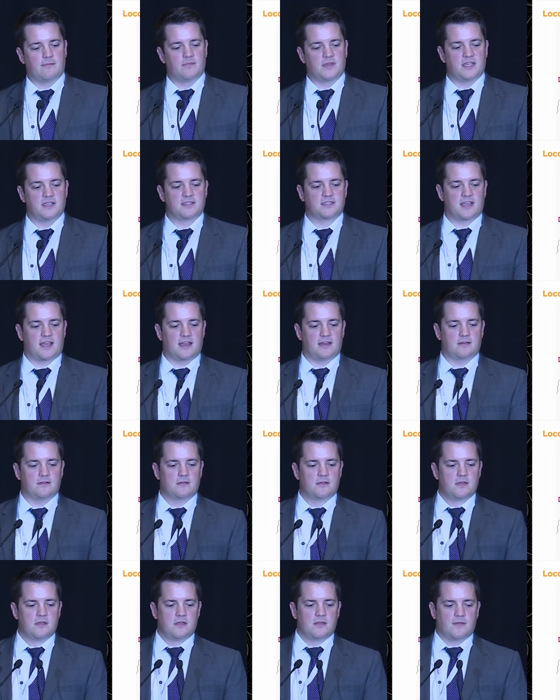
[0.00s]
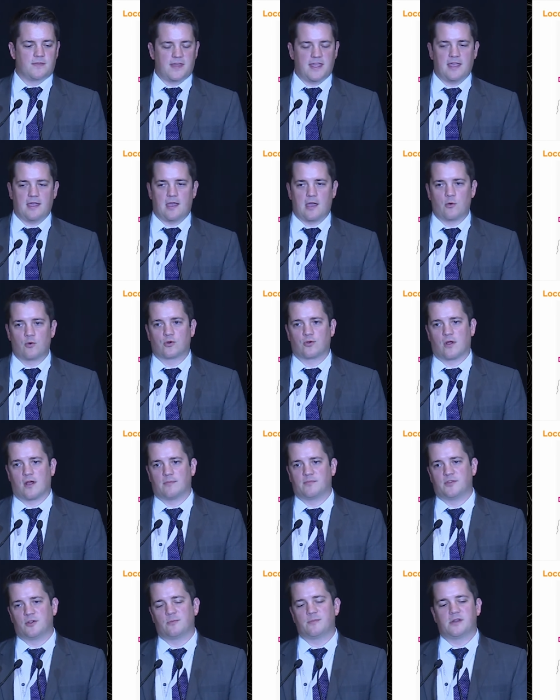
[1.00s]
is that they
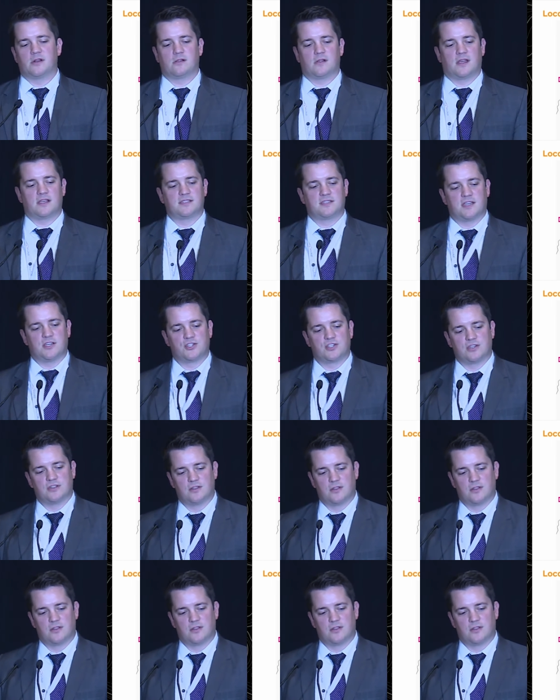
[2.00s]
outcrop. Their mineralization,